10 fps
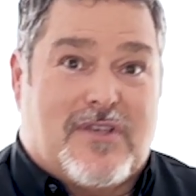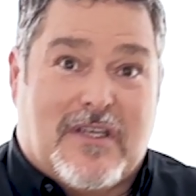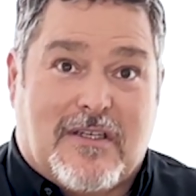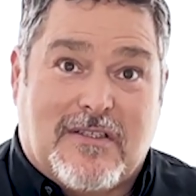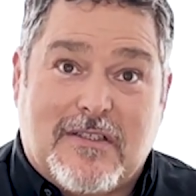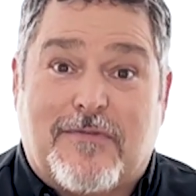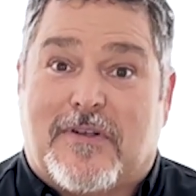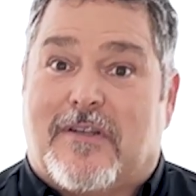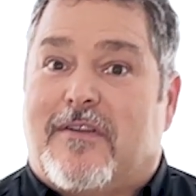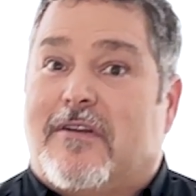
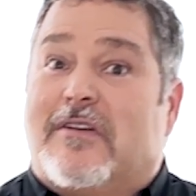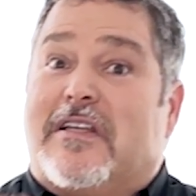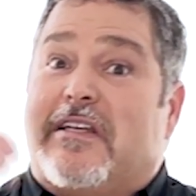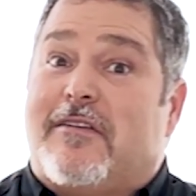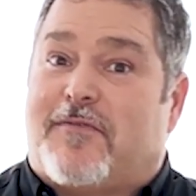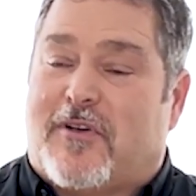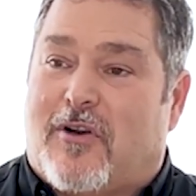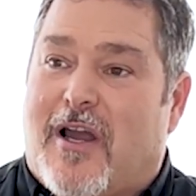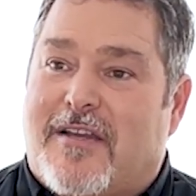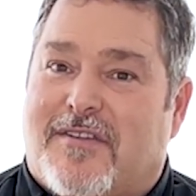indifferent their need for
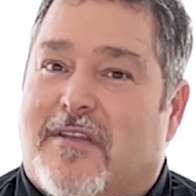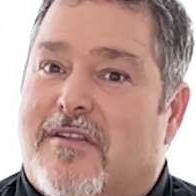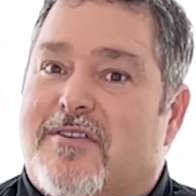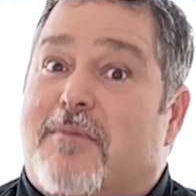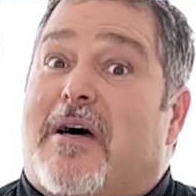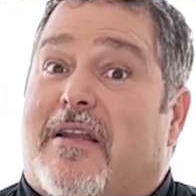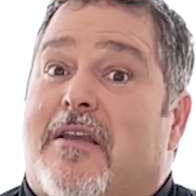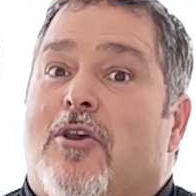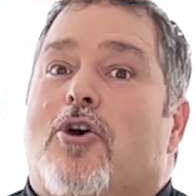Christ than somebody